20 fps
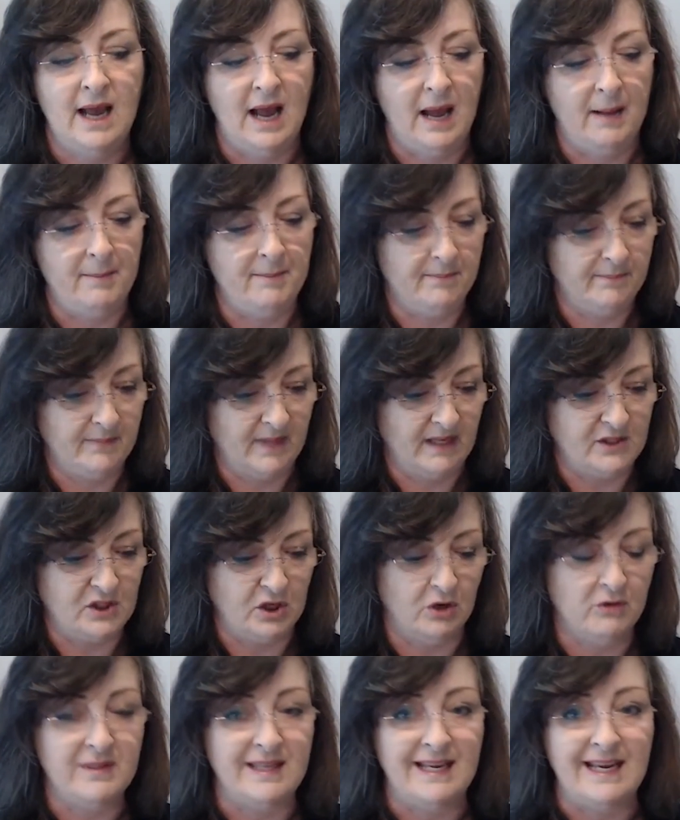
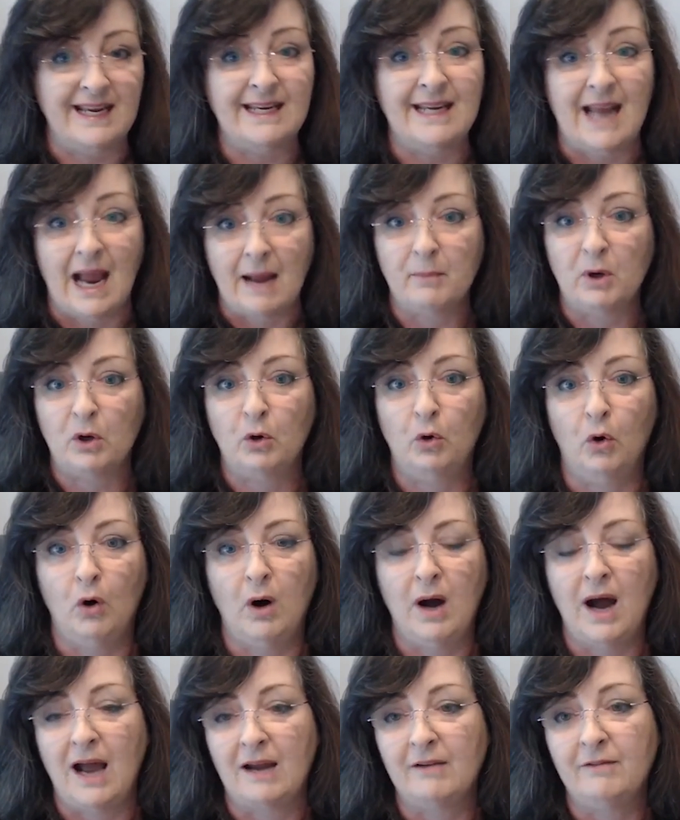So the Gamma
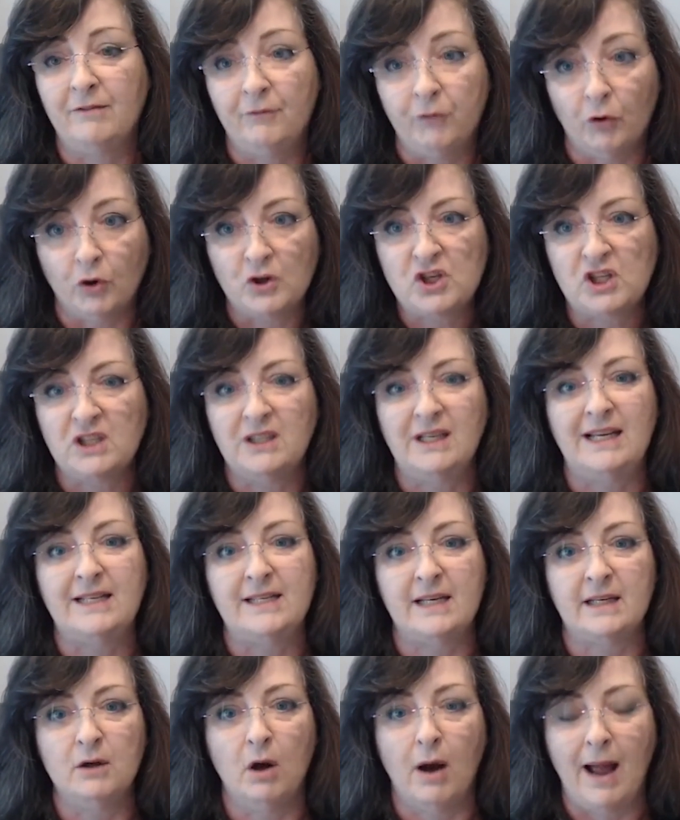Core,
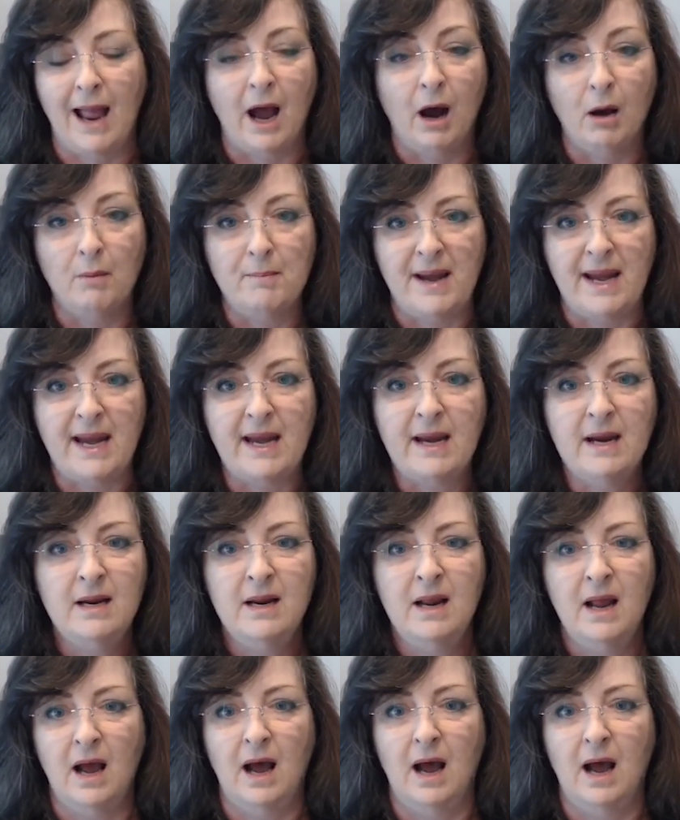unfortunately, did not help me.